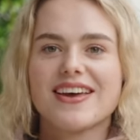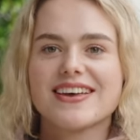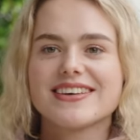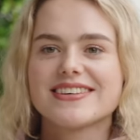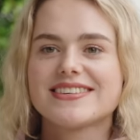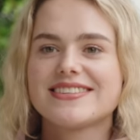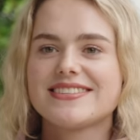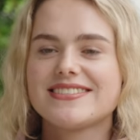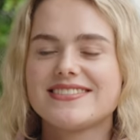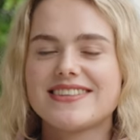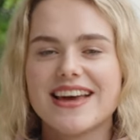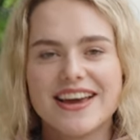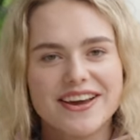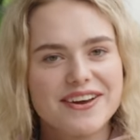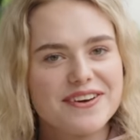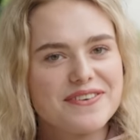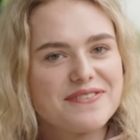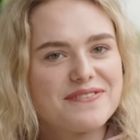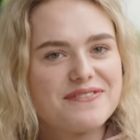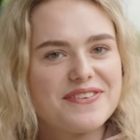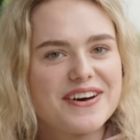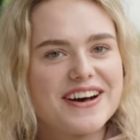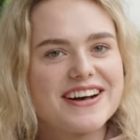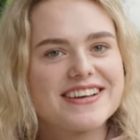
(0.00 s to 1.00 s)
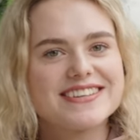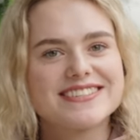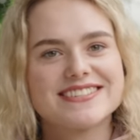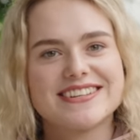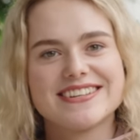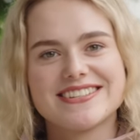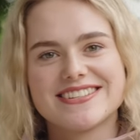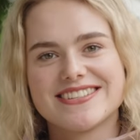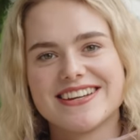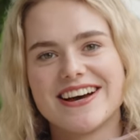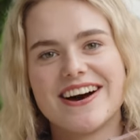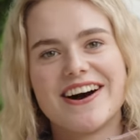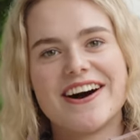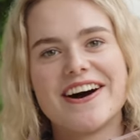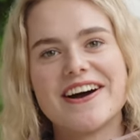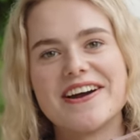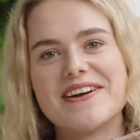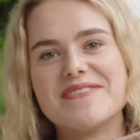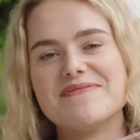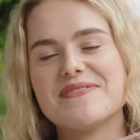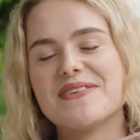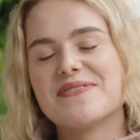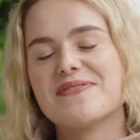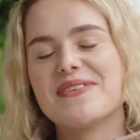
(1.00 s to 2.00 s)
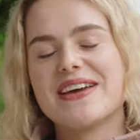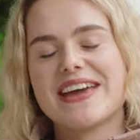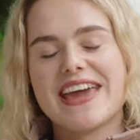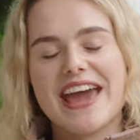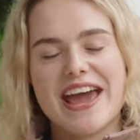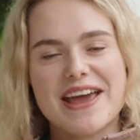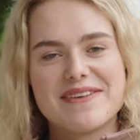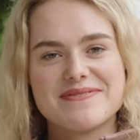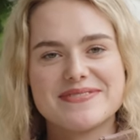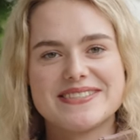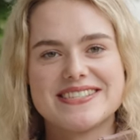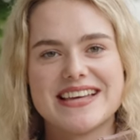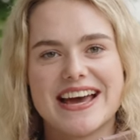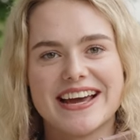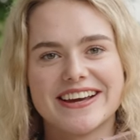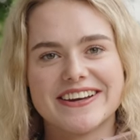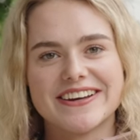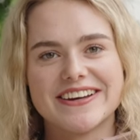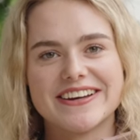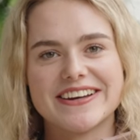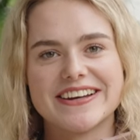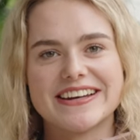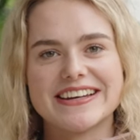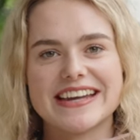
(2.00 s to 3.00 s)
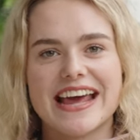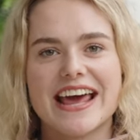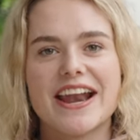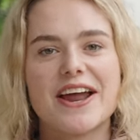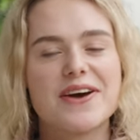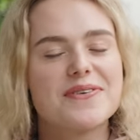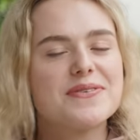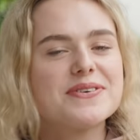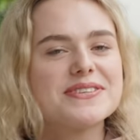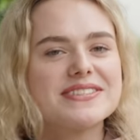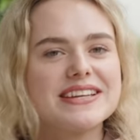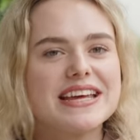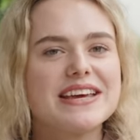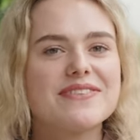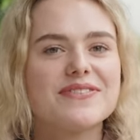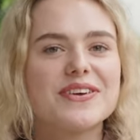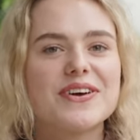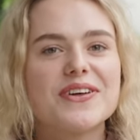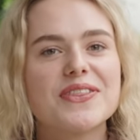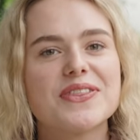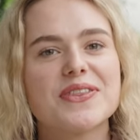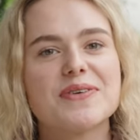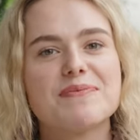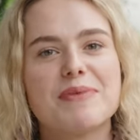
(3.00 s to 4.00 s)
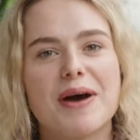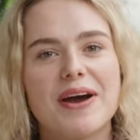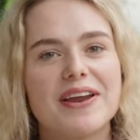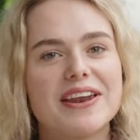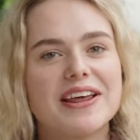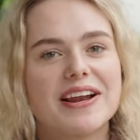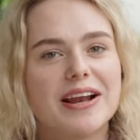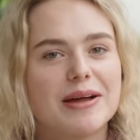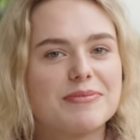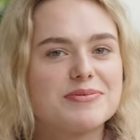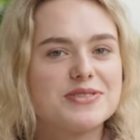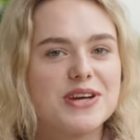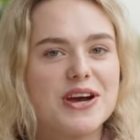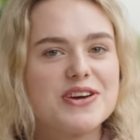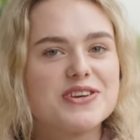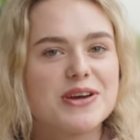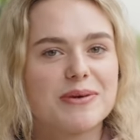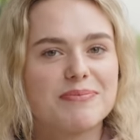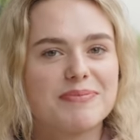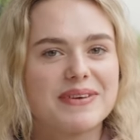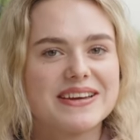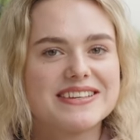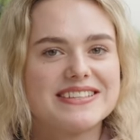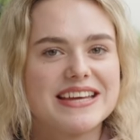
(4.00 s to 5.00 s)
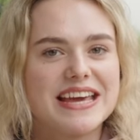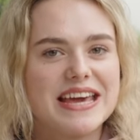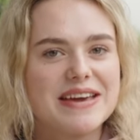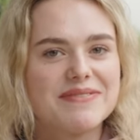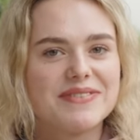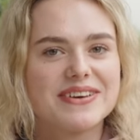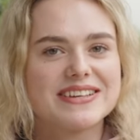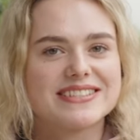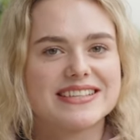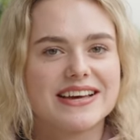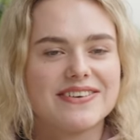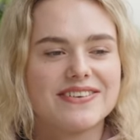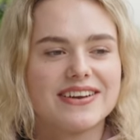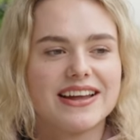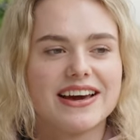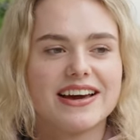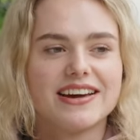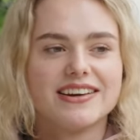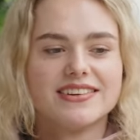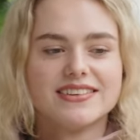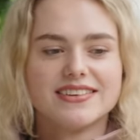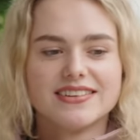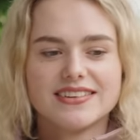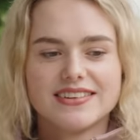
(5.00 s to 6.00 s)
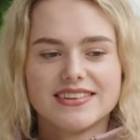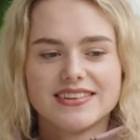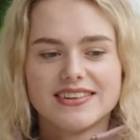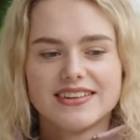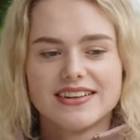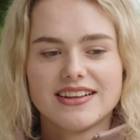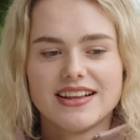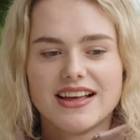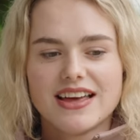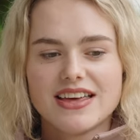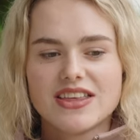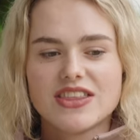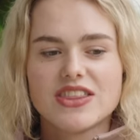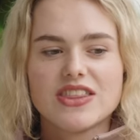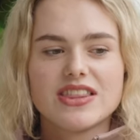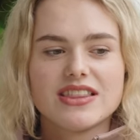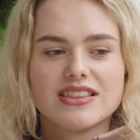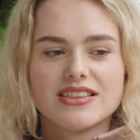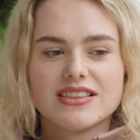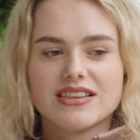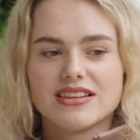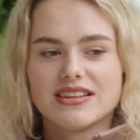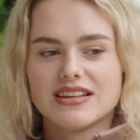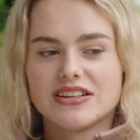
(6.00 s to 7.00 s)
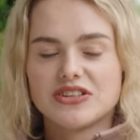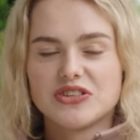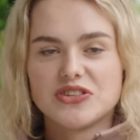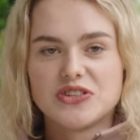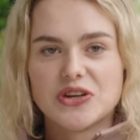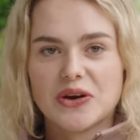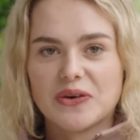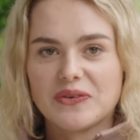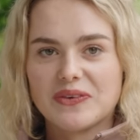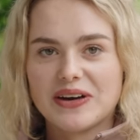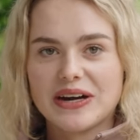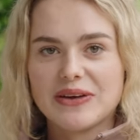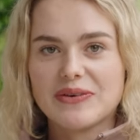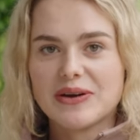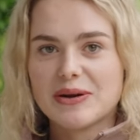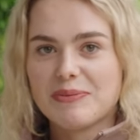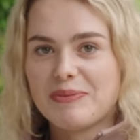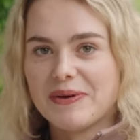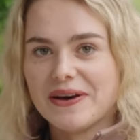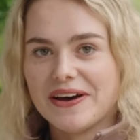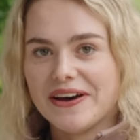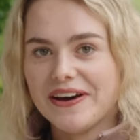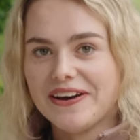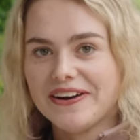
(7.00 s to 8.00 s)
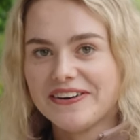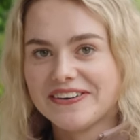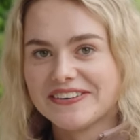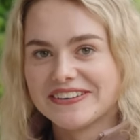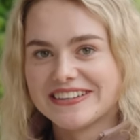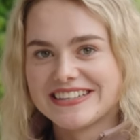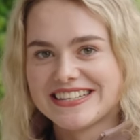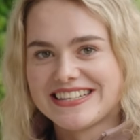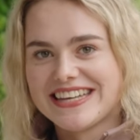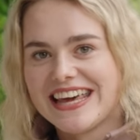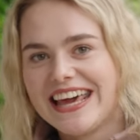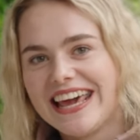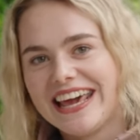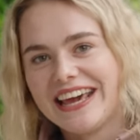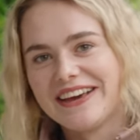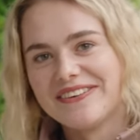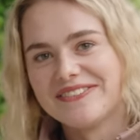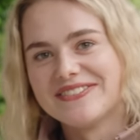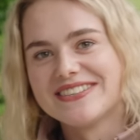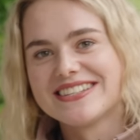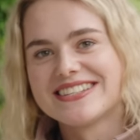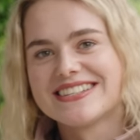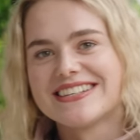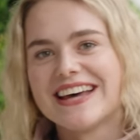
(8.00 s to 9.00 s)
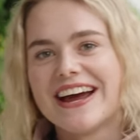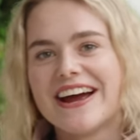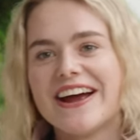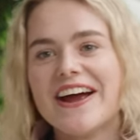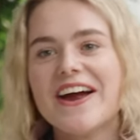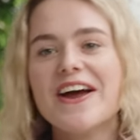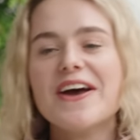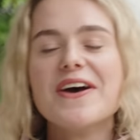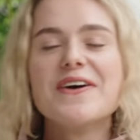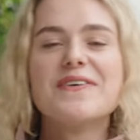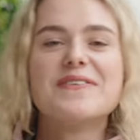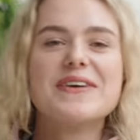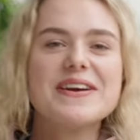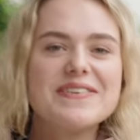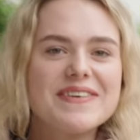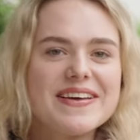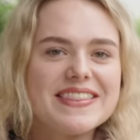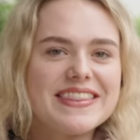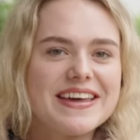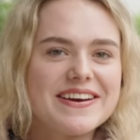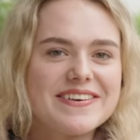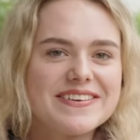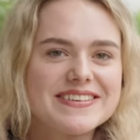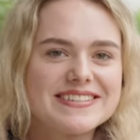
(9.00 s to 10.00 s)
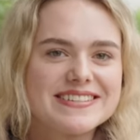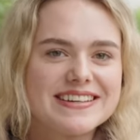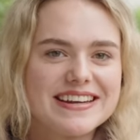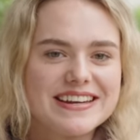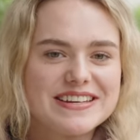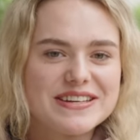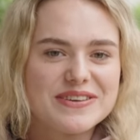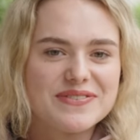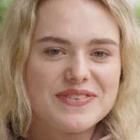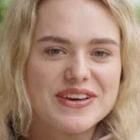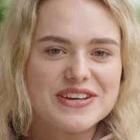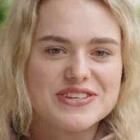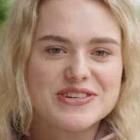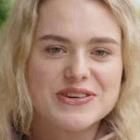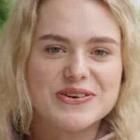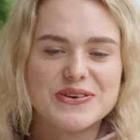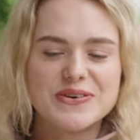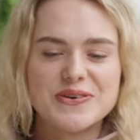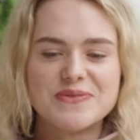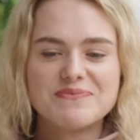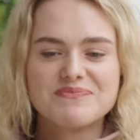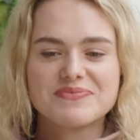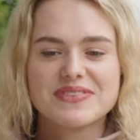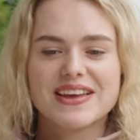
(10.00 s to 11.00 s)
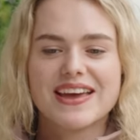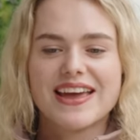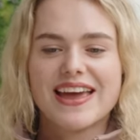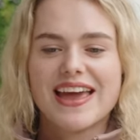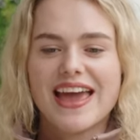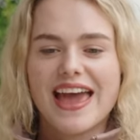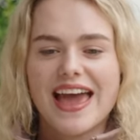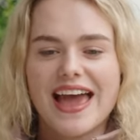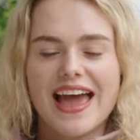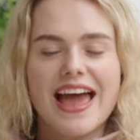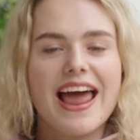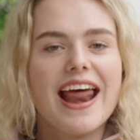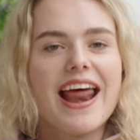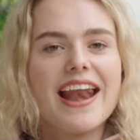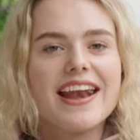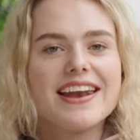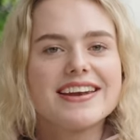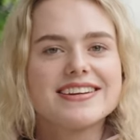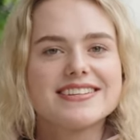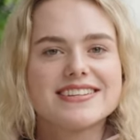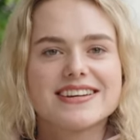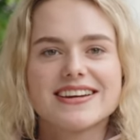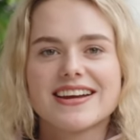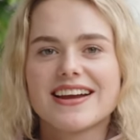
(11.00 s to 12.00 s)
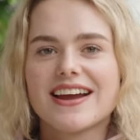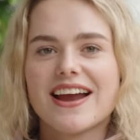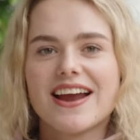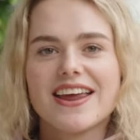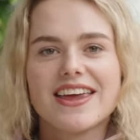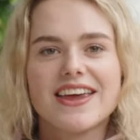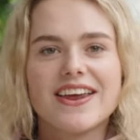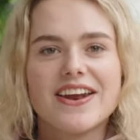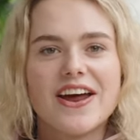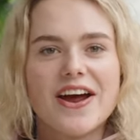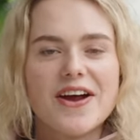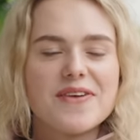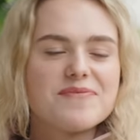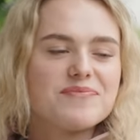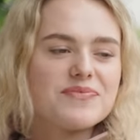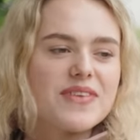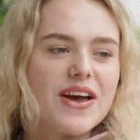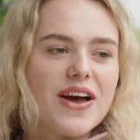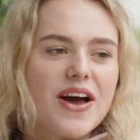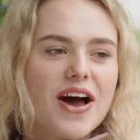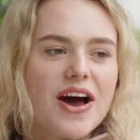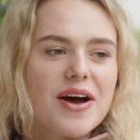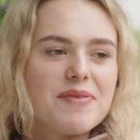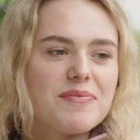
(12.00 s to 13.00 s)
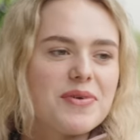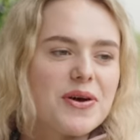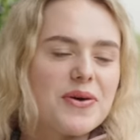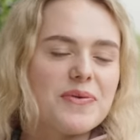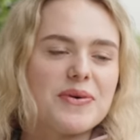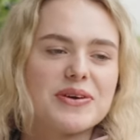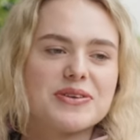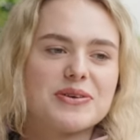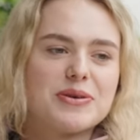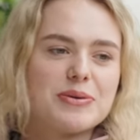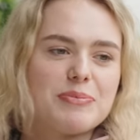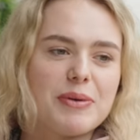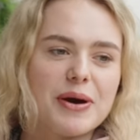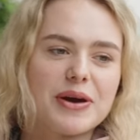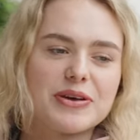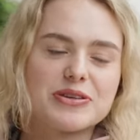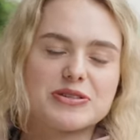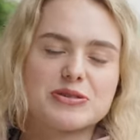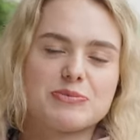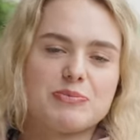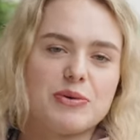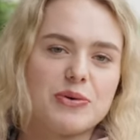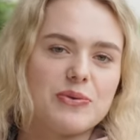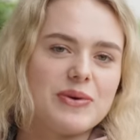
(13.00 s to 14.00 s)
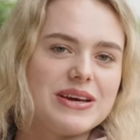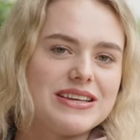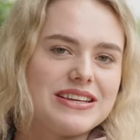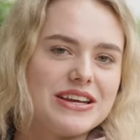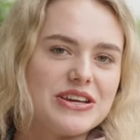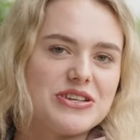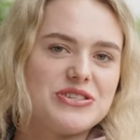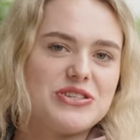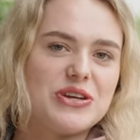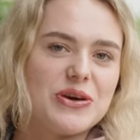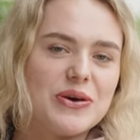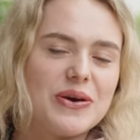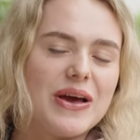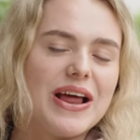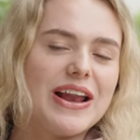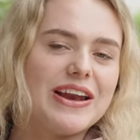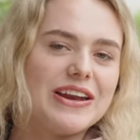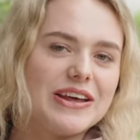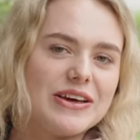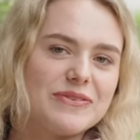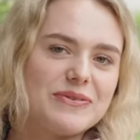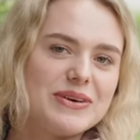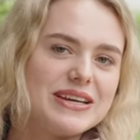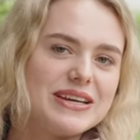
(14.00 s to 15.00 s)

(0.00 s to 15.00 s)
second fastest time, and we came second. And I wasn't even on the Pony Club show jumping team because they were like, don't really want to put her on the team. So we went there as an individual. And, you know, I'm not one to boast, but we did better